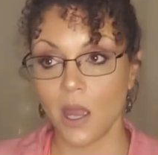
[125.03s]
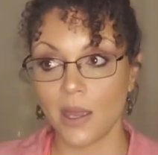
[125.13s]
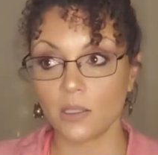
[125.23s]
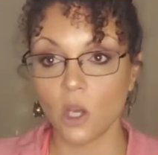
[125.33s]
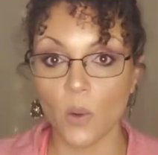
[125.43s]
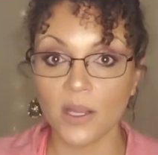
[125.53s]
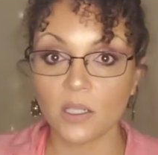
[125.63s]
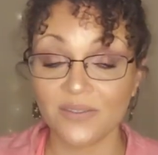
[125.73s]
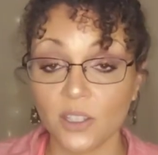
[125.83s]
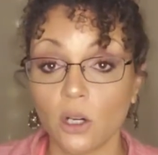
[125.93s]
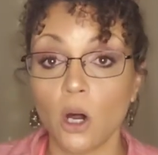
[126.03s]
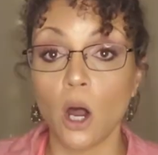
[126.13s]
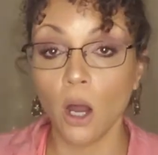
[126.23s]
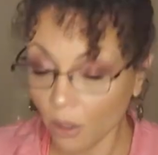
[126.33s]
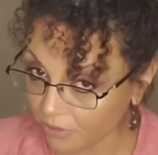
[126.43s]
is going to feel
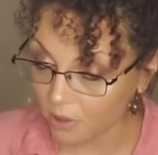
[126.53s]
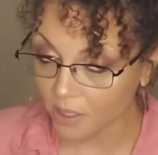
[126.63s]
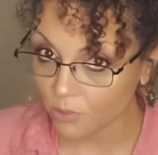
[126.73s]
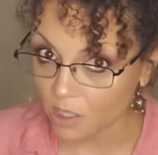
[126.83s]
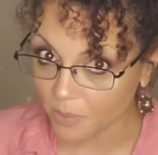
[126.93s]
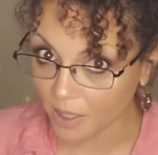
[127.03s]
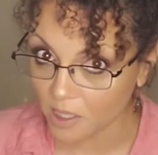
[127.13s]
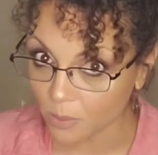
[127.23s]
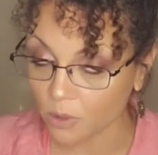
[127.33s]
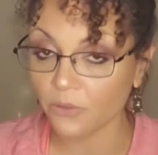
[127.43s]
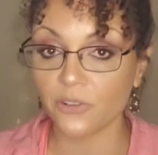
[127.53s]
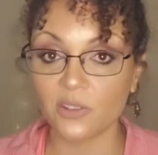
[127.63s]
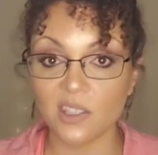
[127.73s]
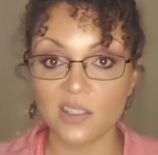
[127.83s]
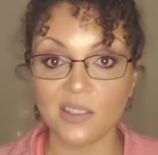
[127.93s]
overly responsible for
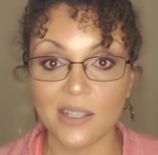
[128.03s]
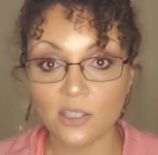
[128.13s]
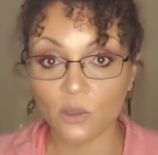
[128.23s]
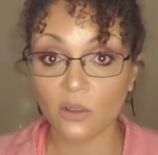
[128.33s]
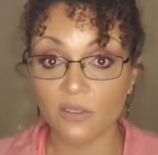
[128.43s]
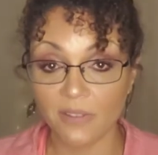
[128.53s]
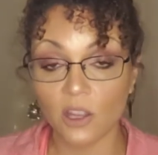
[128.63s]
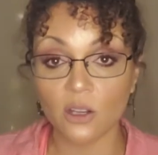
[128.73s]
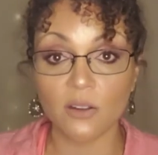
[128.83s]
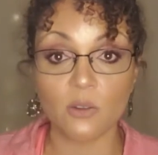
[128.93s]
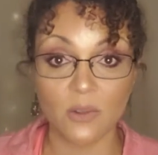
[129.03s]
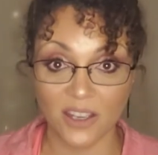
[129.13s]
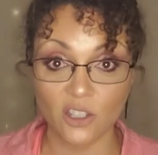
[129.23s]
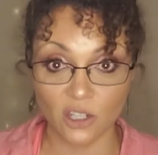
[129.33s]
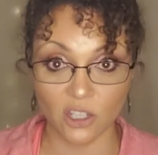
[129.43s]
the success or the failure of the
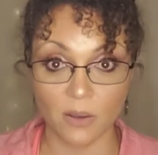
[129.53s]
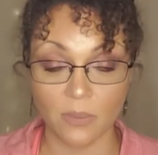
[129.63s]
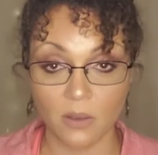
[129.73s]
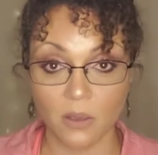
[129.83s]
relationship.